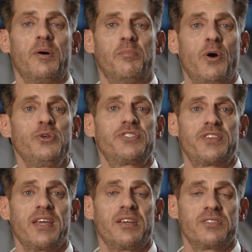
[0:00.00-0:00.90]
Most
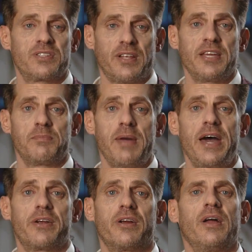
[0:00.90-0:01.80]
things, like
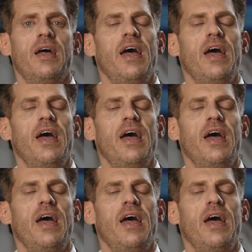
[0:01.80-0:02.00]
matter,